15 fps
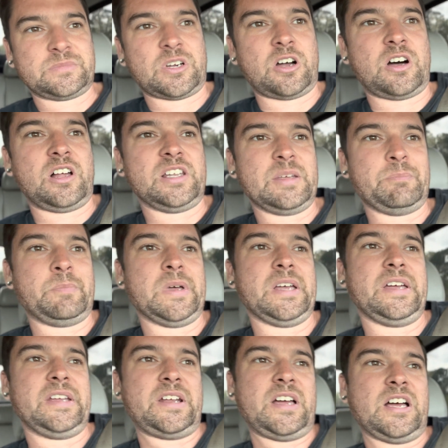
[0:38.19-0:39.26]
hauling
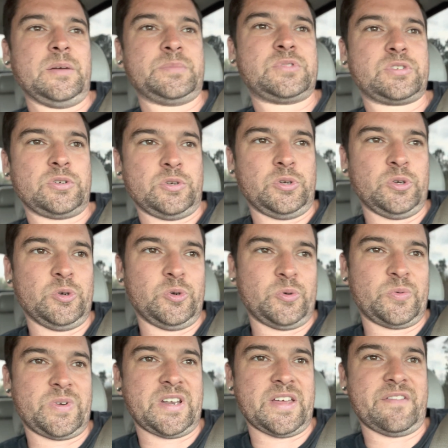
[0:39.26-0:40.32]
butt up to
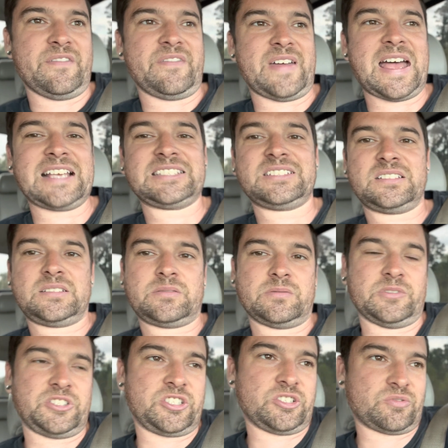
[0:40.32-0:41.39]
Navassa,
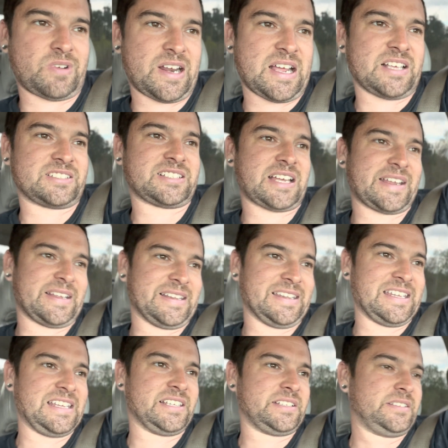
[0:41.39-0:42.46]
which is right outside of
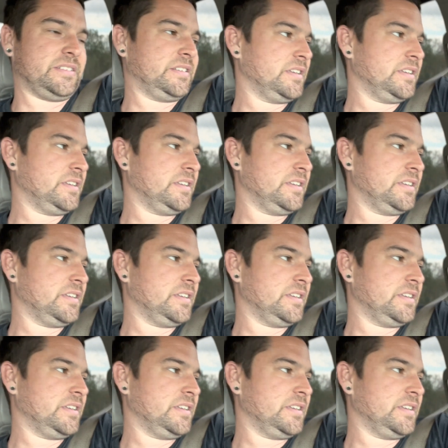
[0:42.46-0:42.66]
Leland.